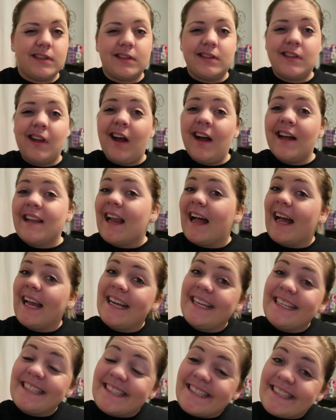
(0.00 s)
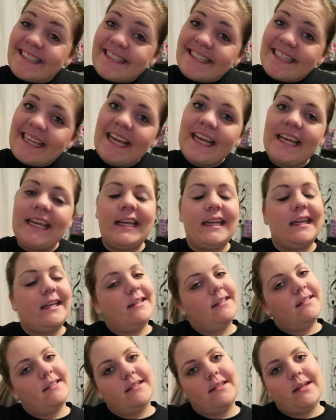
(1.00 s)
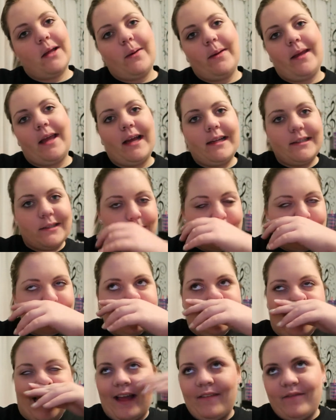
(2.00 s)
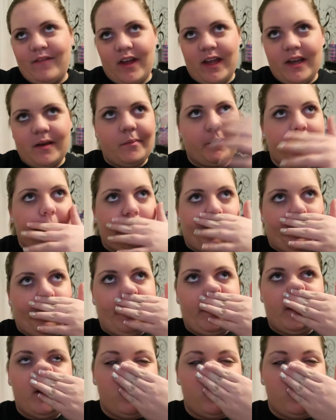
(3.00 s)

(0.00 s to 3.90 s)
not nice. And so yeah, so it wasn't that fun, but